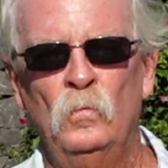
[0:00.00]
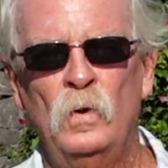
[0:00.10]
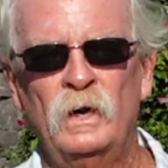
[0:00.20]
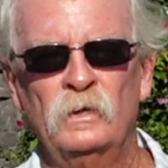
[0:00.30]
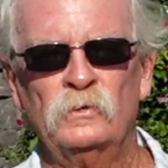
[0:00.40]

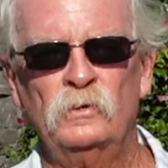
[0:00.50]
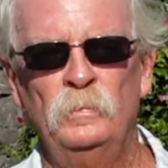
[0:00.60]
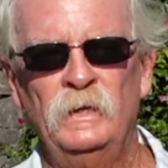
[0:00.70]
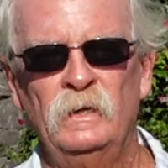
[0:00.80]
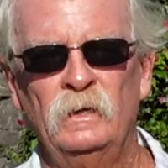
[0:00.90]
One is to
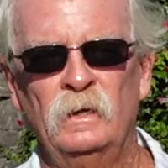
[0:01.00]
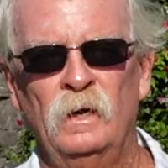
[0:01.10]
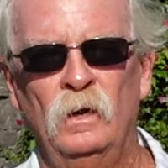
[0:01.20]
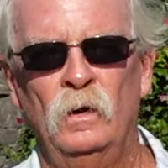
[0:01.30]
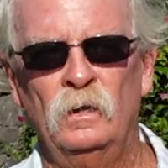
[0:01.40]
be
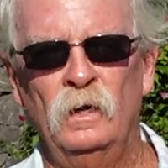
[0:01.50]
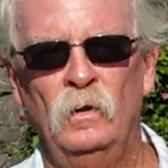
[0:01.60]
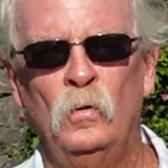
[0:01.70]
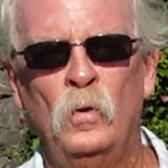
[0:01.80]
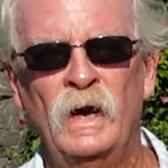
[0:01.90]
a
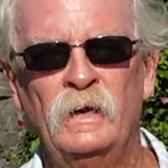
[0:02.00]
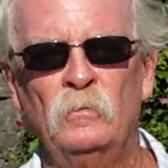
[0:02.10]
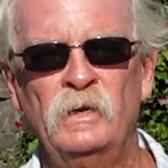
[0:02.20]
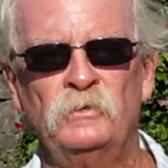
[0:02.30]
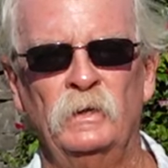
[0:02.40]
Hawaii
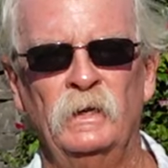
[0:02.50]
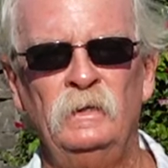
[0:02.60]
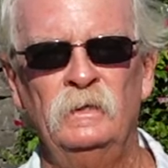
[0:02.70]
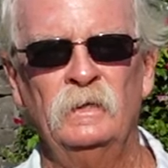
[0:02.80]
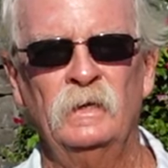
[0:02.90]
resident.